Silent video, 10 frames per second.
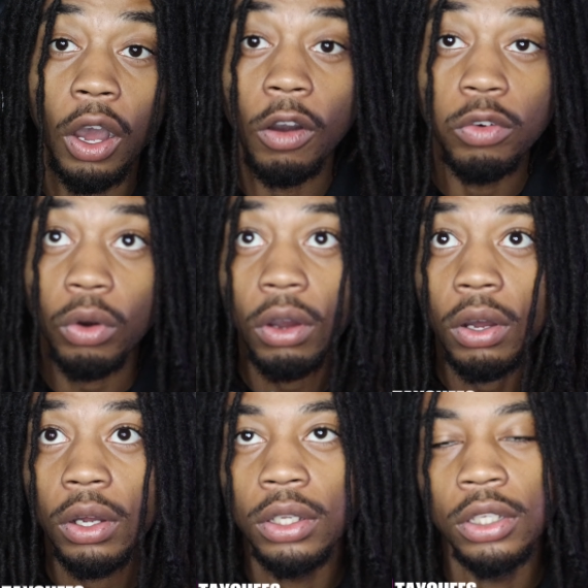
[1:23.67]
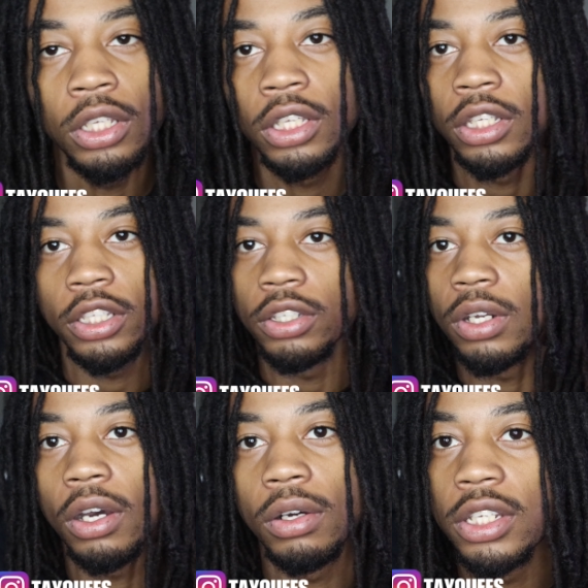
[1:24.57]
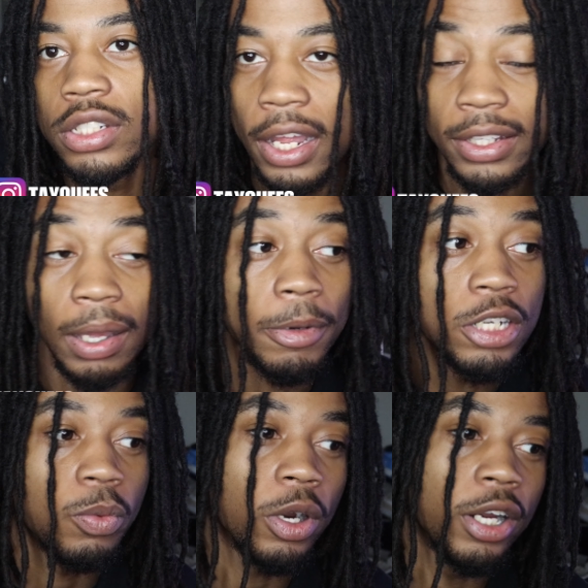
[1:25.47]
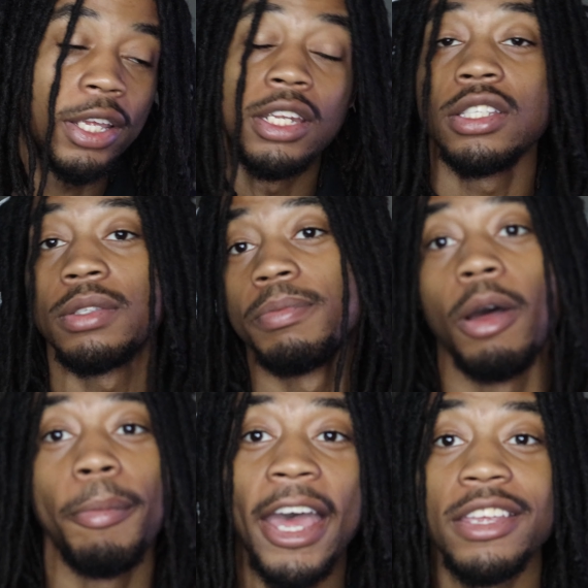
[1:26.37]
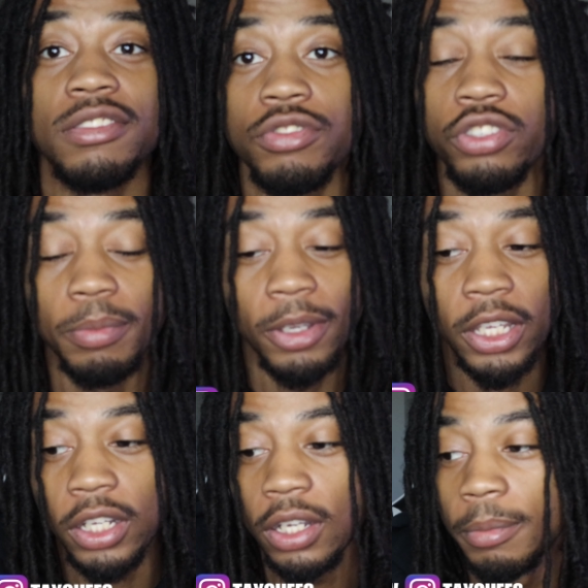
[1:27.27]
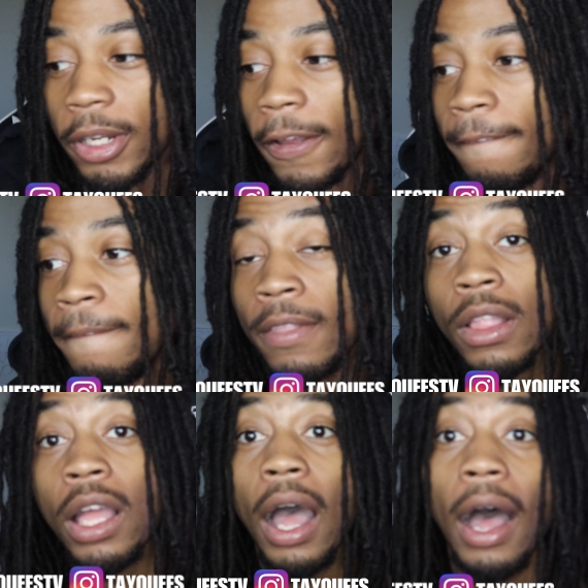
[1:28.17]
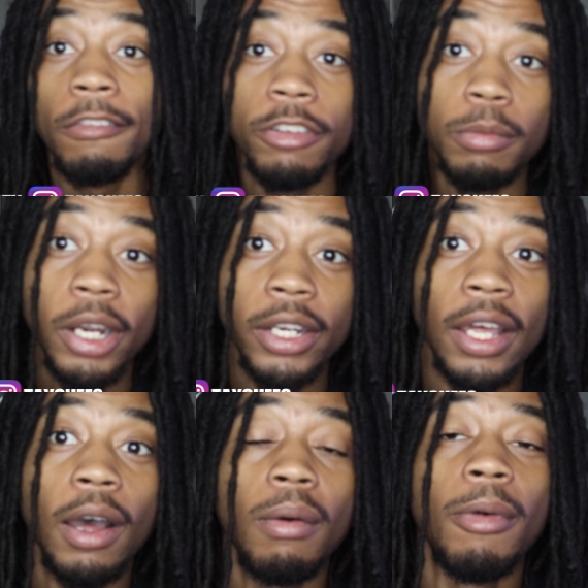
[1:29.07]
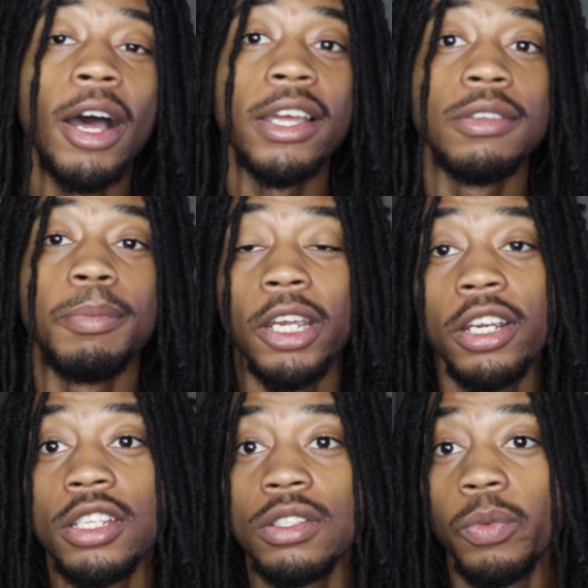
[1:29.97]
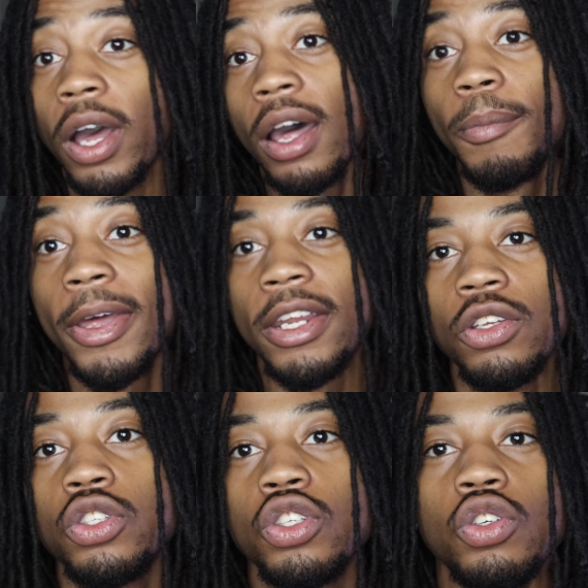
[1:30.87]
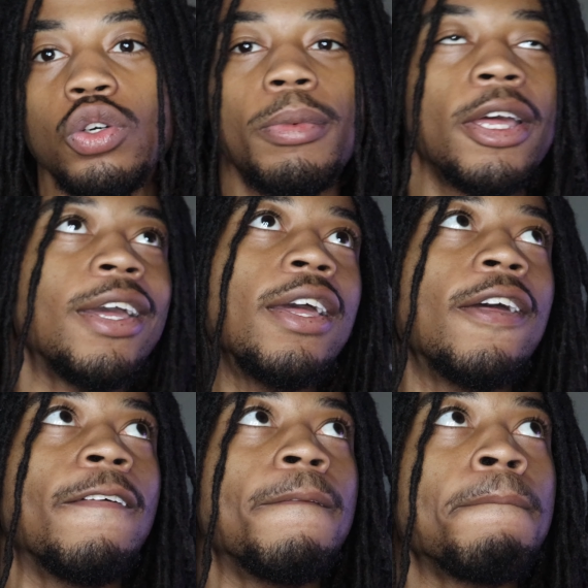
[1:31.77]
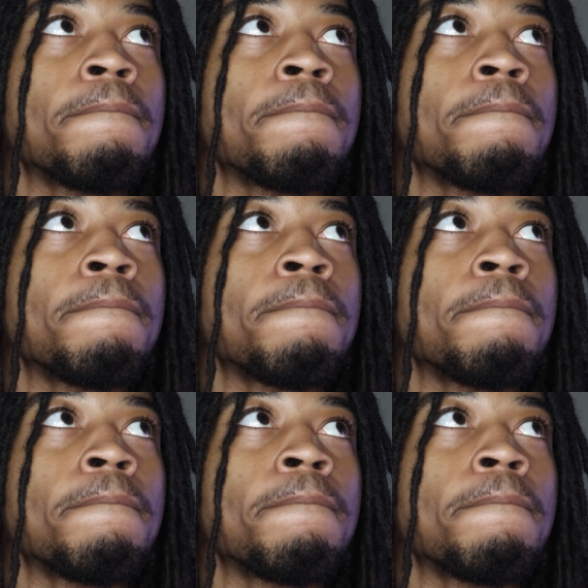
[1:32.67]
overall, it's not that much work, and it's a passive stream of income. Now, I'm finna break down my experience with automated YouTube and